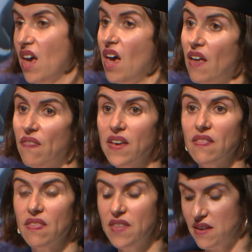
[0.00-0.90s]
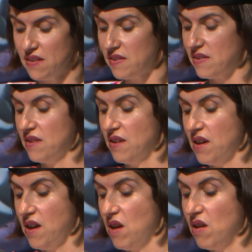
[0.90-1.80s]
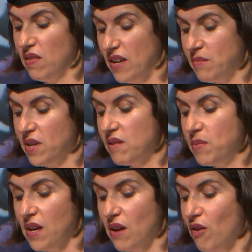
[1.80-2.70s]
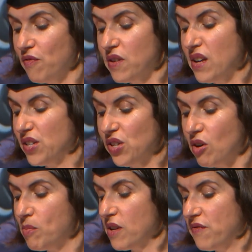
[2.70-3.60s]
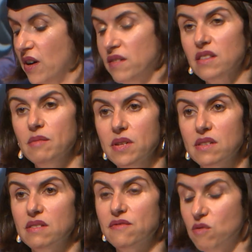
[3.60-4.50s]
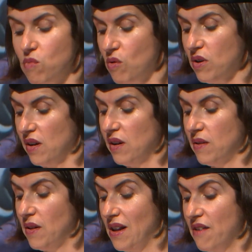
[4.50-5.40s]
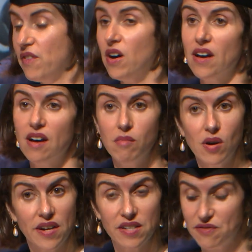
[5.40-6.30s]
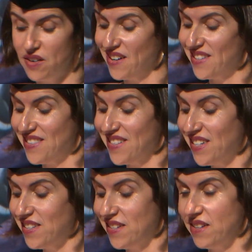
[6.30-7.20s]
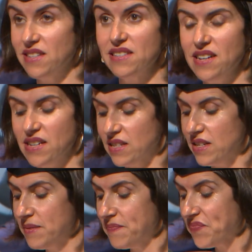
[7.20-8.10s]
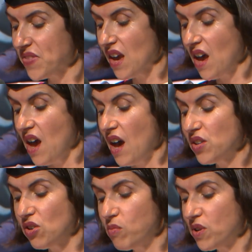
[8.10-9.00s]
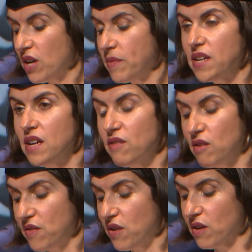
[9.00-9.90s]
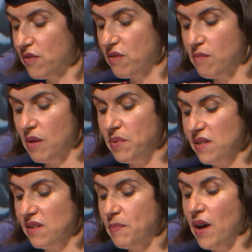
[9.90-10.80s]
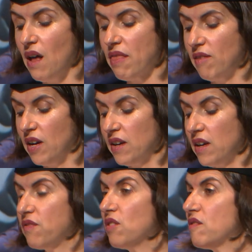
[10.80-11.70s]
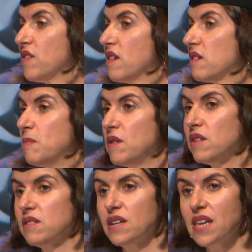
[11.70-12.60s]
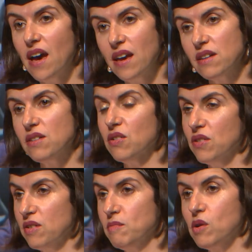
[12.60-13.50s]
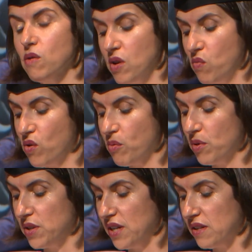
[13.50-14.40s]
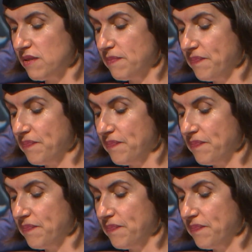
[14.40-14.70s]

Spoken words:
And then this led me to being offered a job advising the Minister for Water, via a Monash friend's suggestion, incidentally, a job which I might never have got from my business pathway if not for the experience I'd gained on those Macquarie water projects.